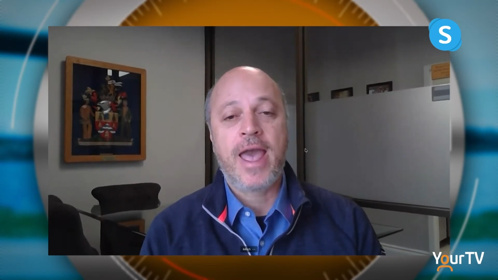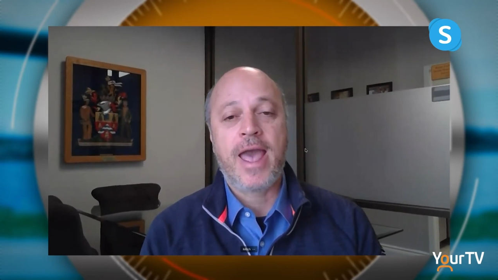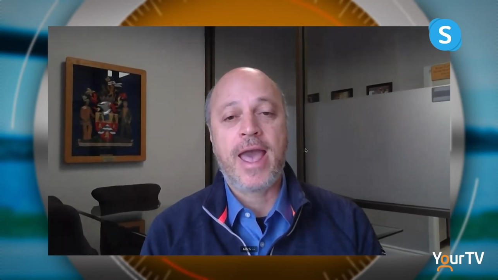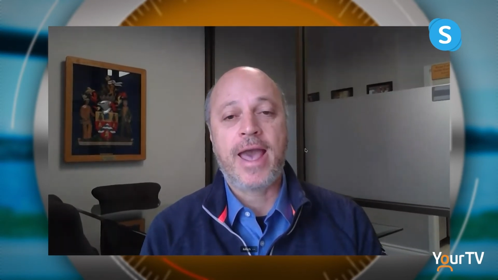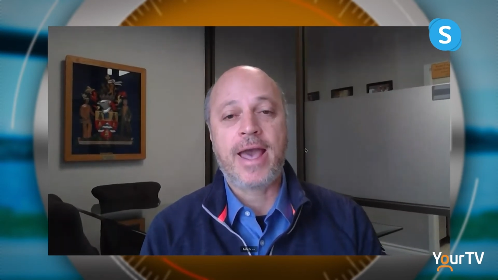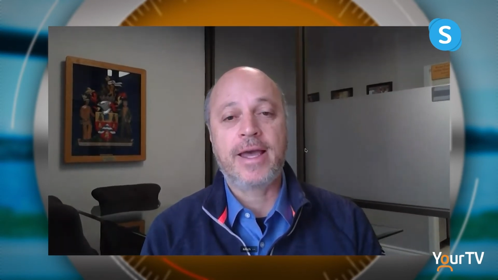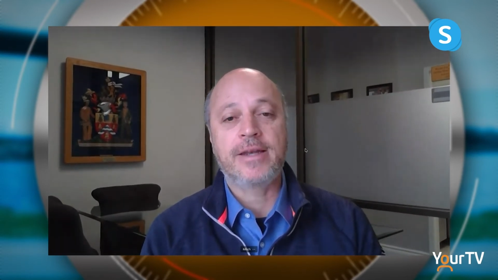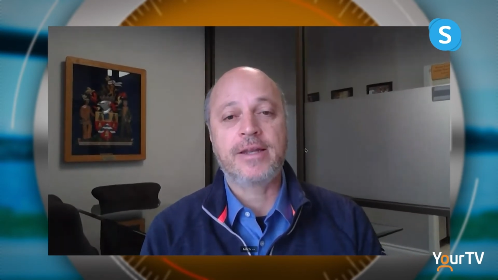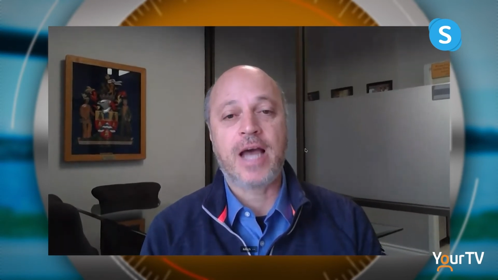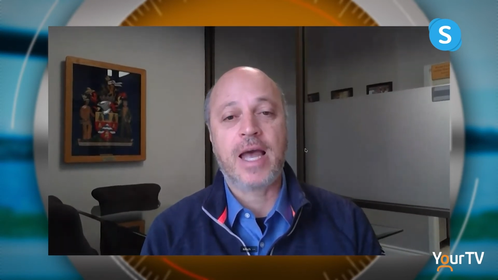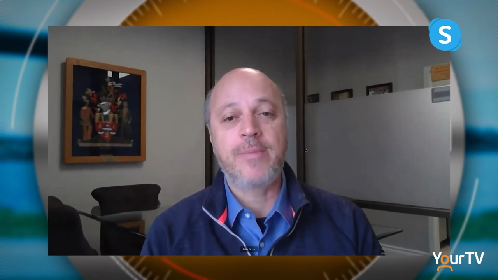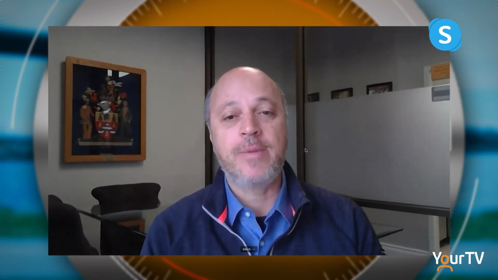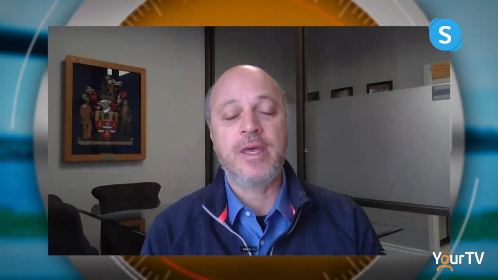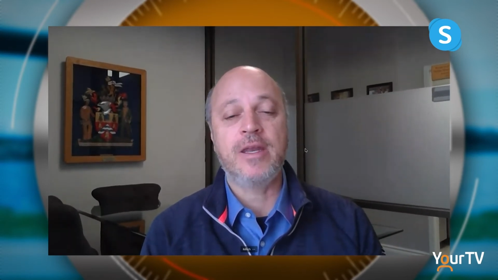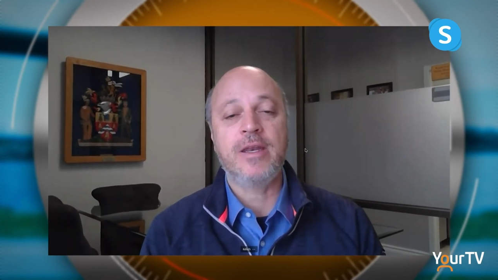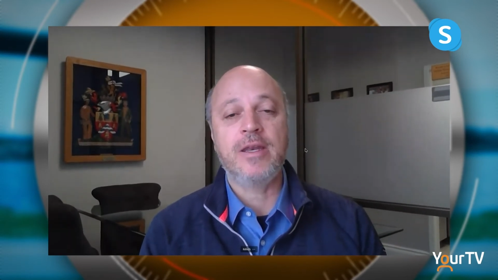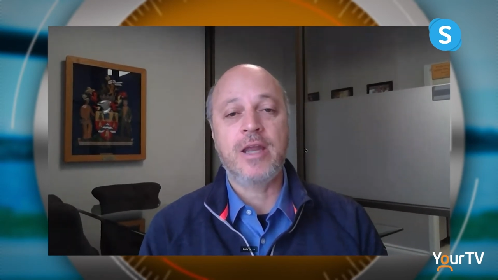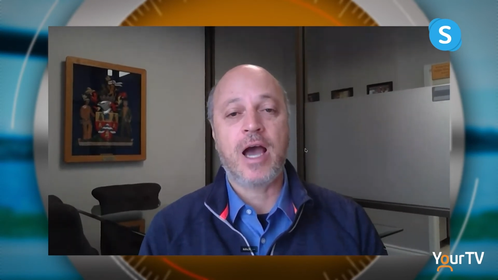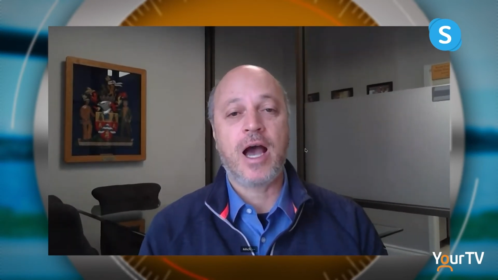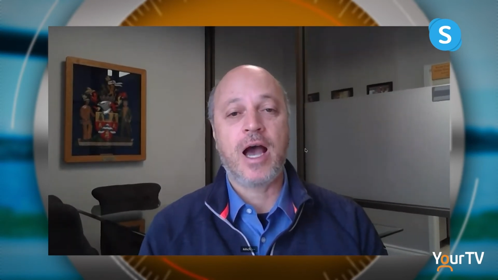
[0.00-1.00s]
and I'm
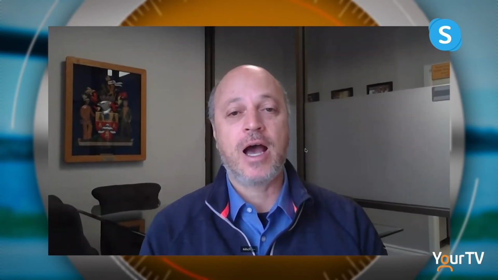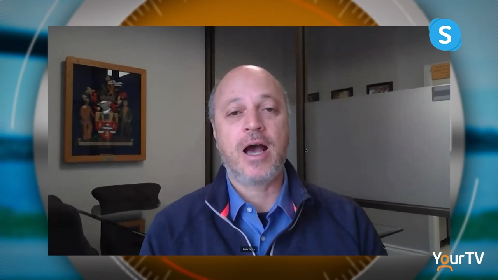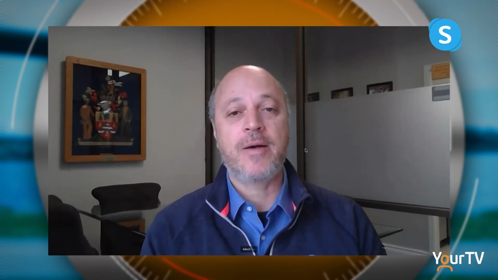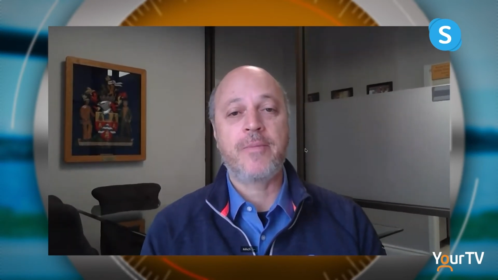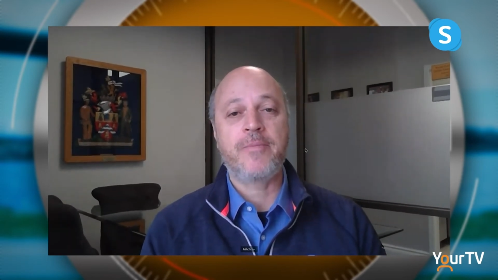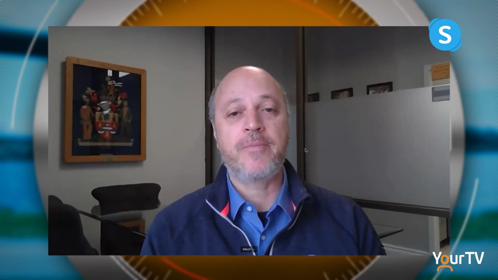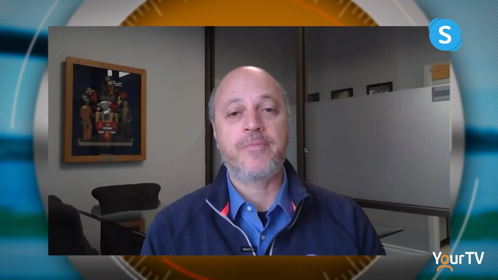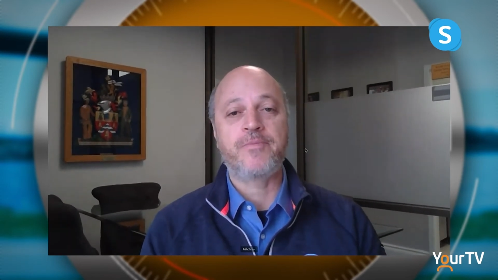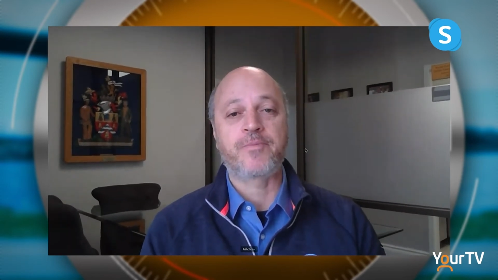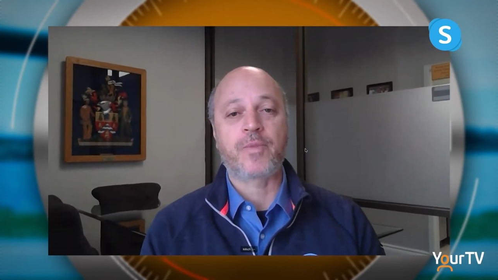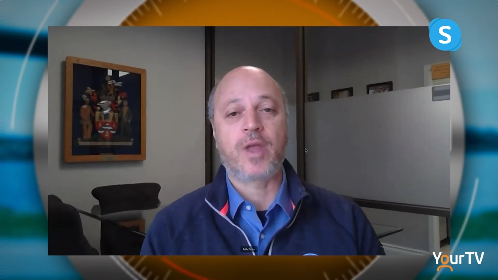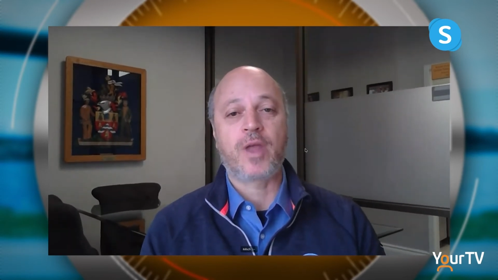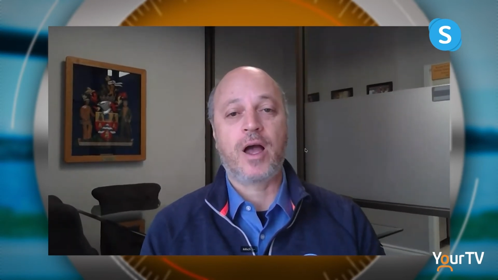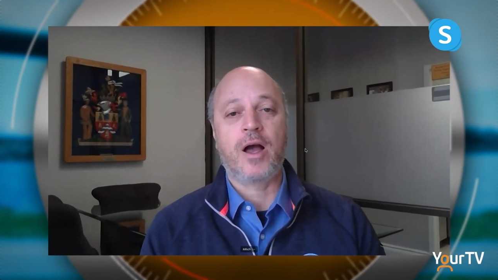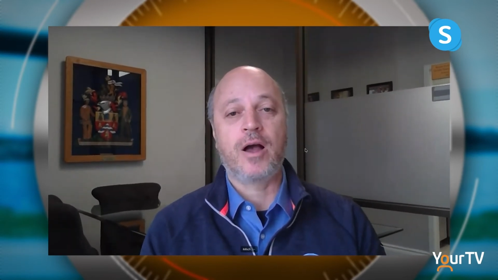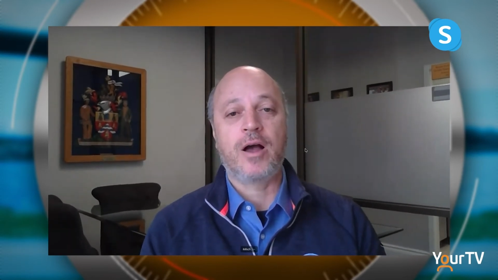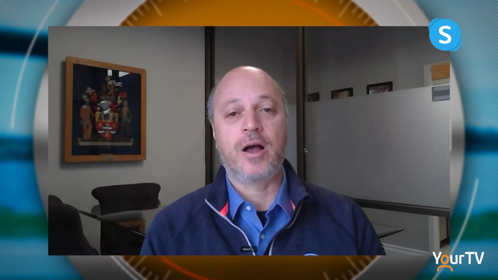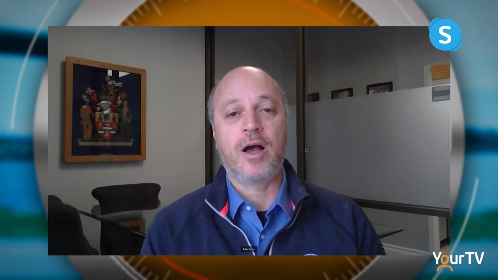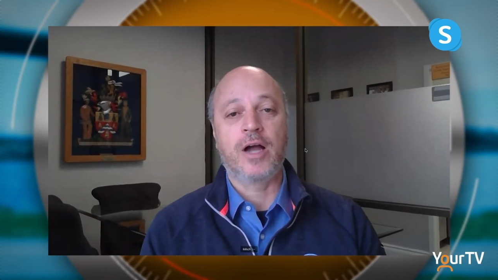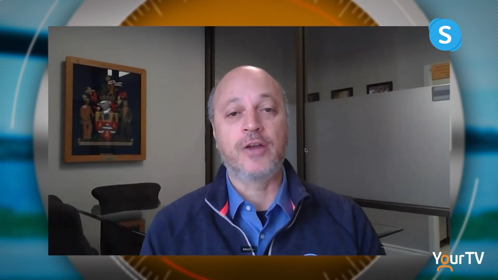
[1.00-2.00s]
in
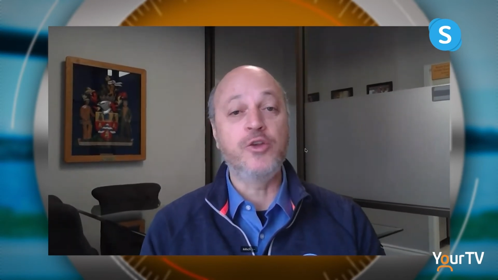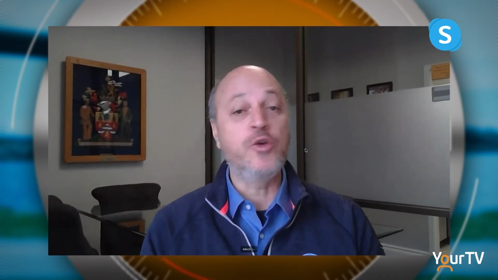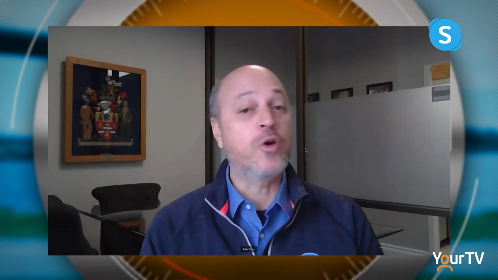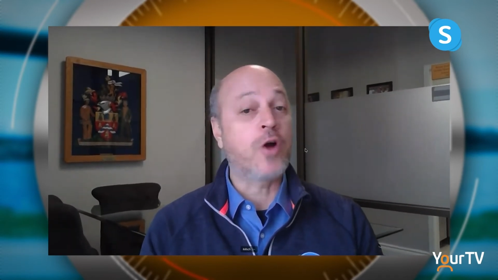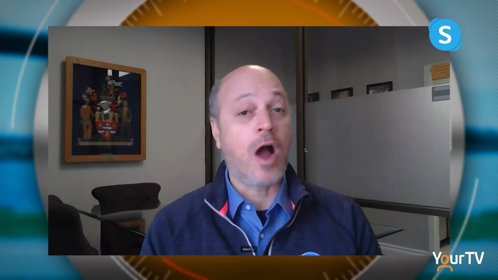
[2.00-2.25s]
a new